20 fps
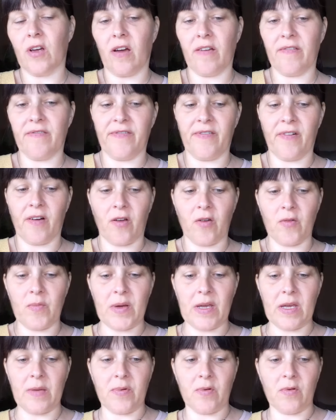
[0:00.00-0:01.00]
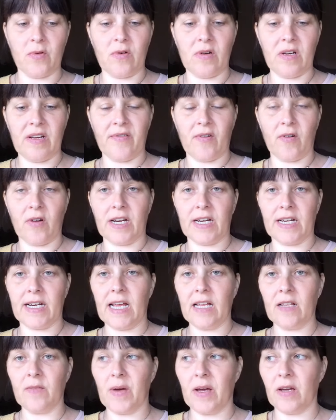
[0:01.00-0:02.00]
I follow people who live on
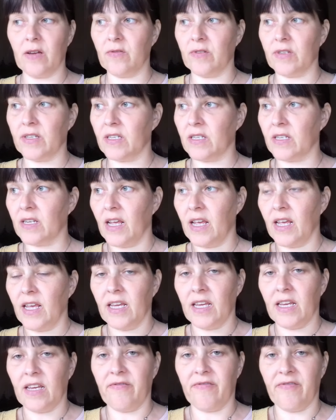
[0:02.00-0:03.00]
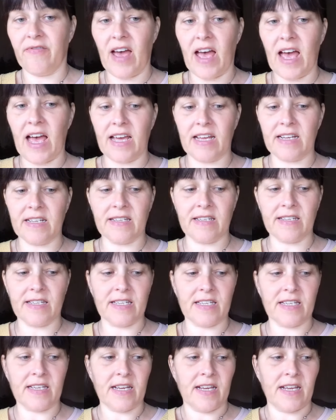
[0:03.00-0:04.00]
canal boats, in
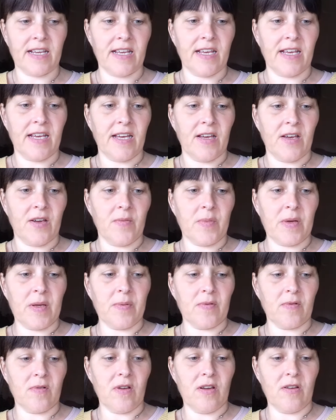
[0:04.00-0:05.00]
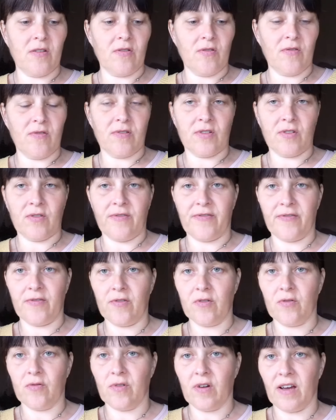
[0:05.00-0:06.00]
vans, people who do
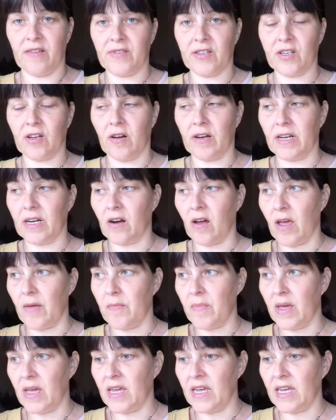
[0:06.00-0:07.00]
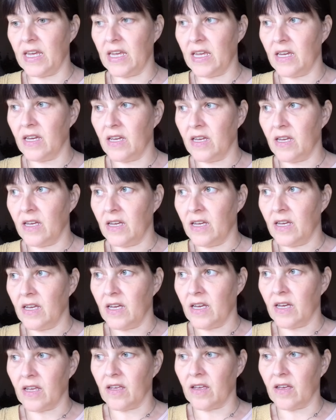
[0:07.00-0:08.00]
frugal lifestyling like me.
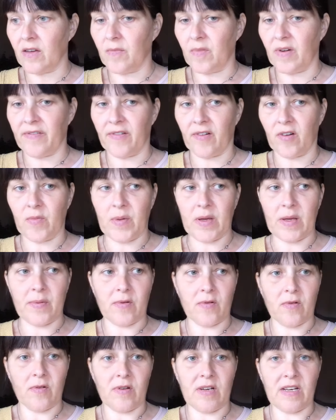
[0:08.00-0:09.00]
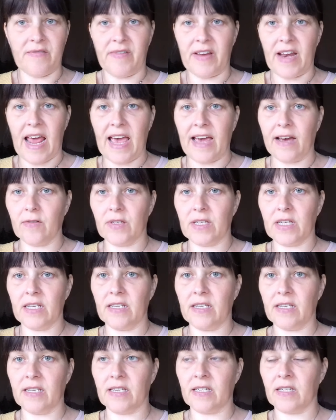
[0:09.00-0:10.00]
I follow people who live in
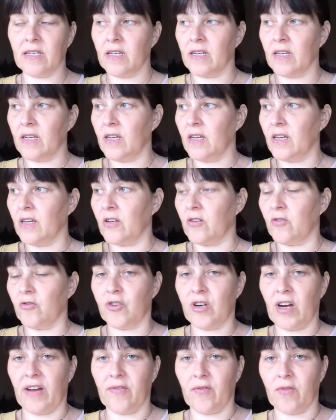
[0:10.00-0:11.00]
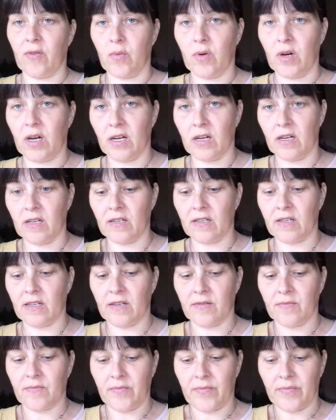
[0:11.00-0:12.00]
houses, who travel the
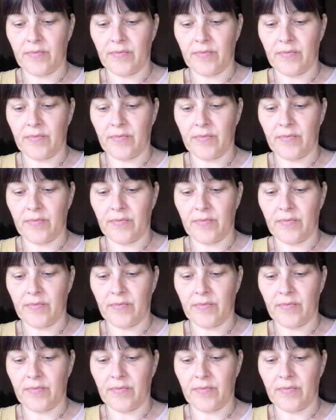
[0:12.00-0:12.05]
world.